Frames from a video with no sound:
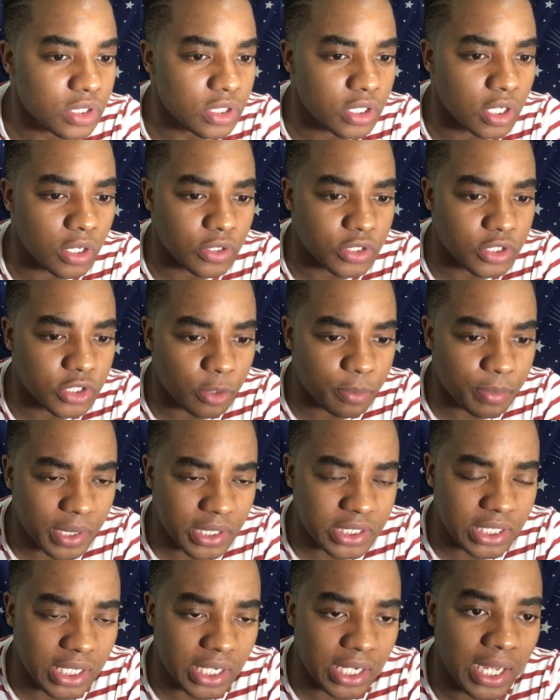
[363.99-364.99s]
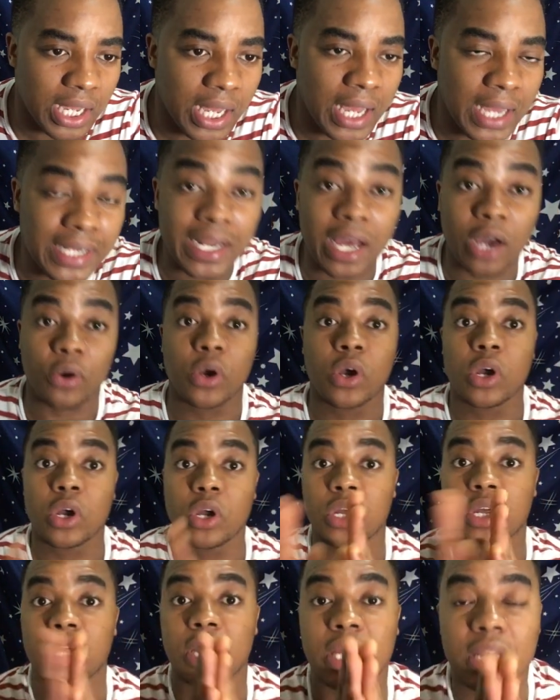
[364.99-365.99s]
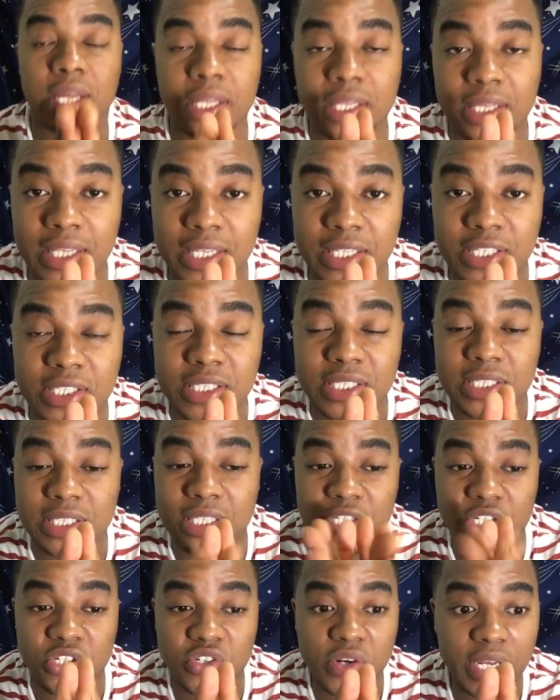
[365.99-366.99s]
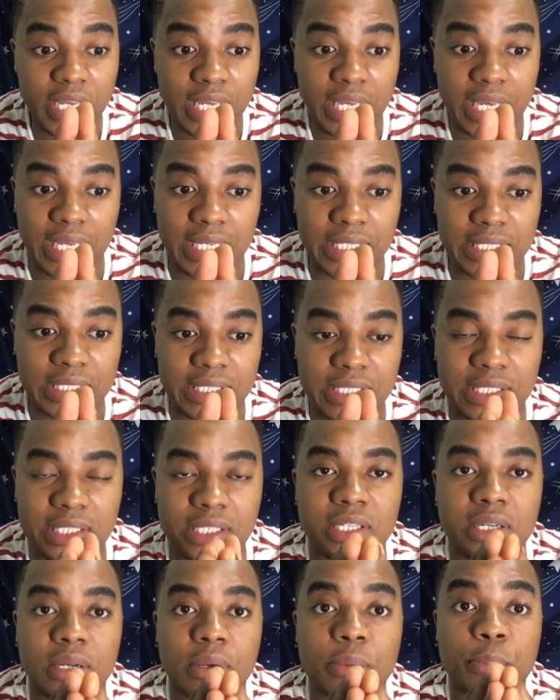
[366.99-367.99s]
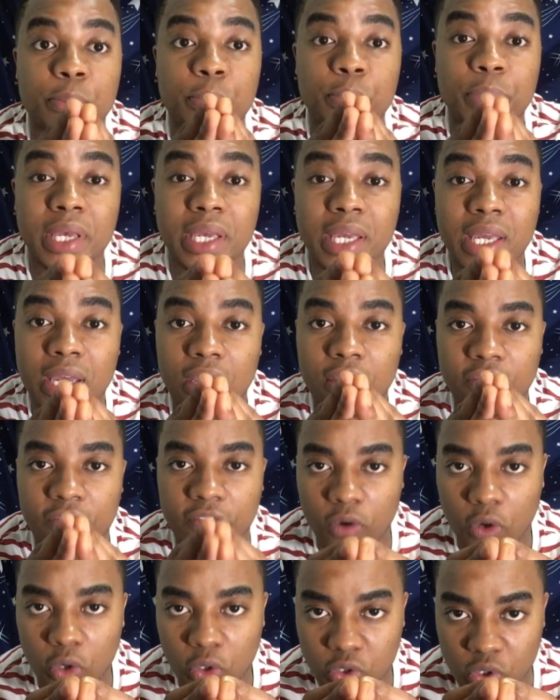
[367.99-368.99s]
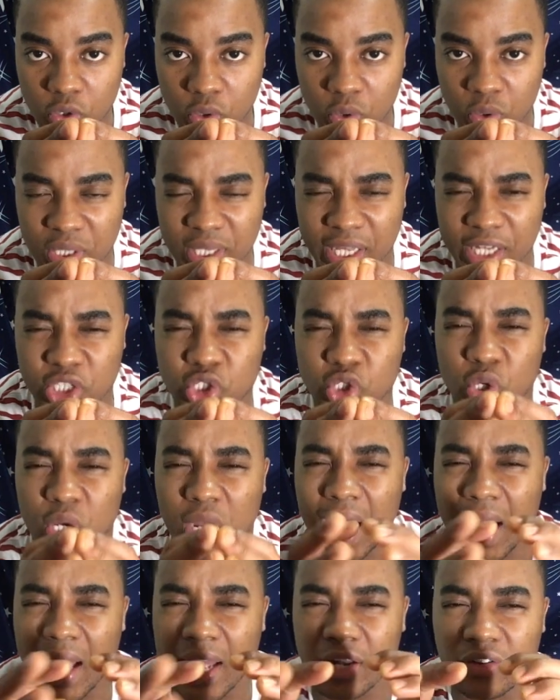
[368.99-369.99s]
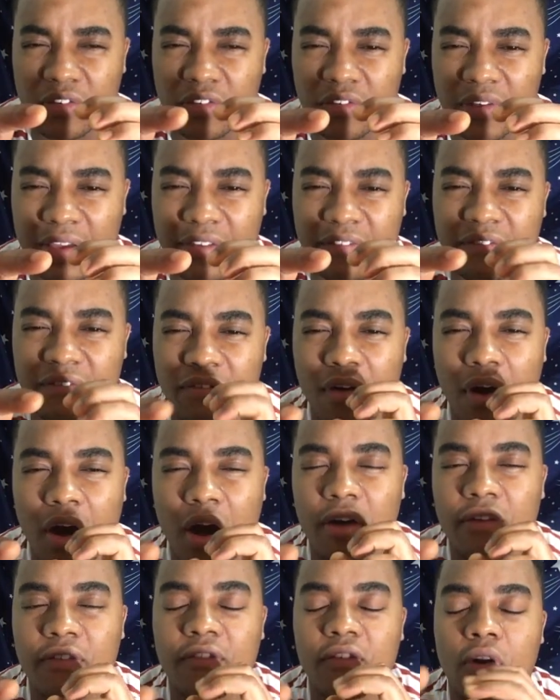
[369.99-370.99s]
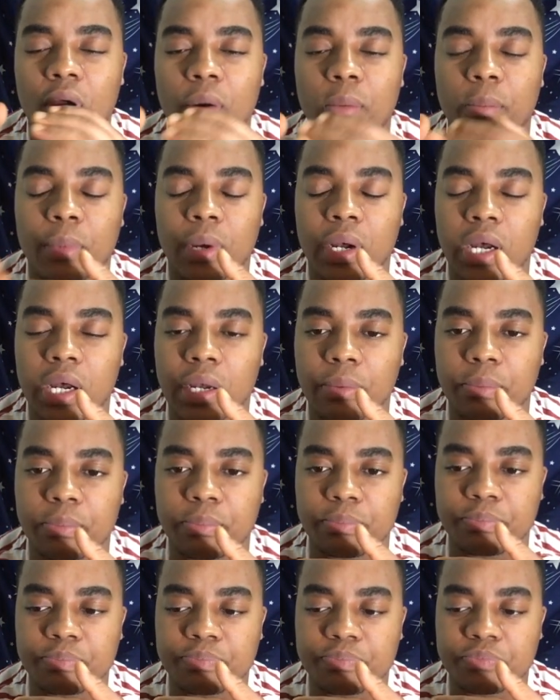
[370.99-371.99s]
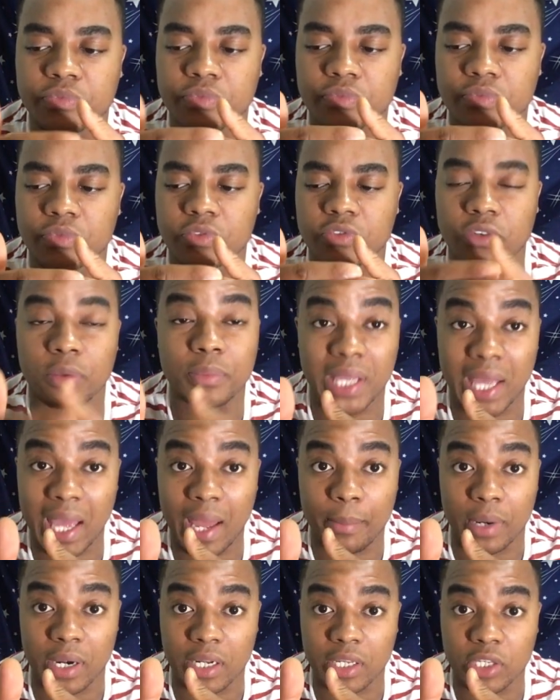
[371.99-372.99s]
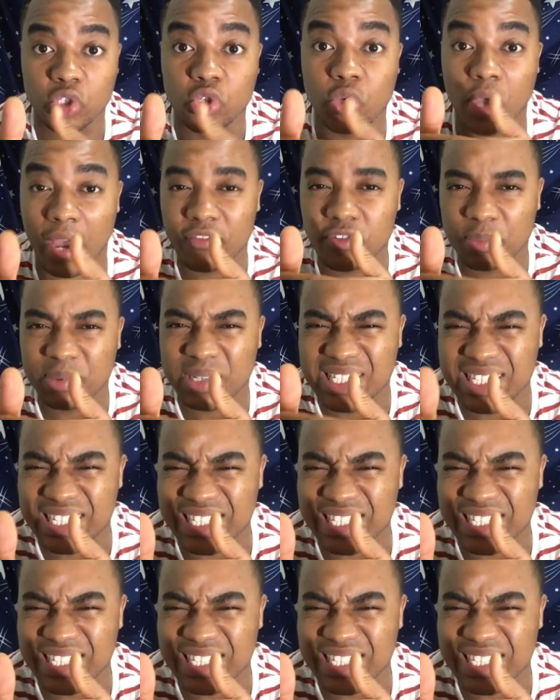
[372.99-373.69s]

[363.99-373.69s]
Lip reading: go to your picture. Now the trick is, pick a photo that you're kind of like far from the camera. You have to be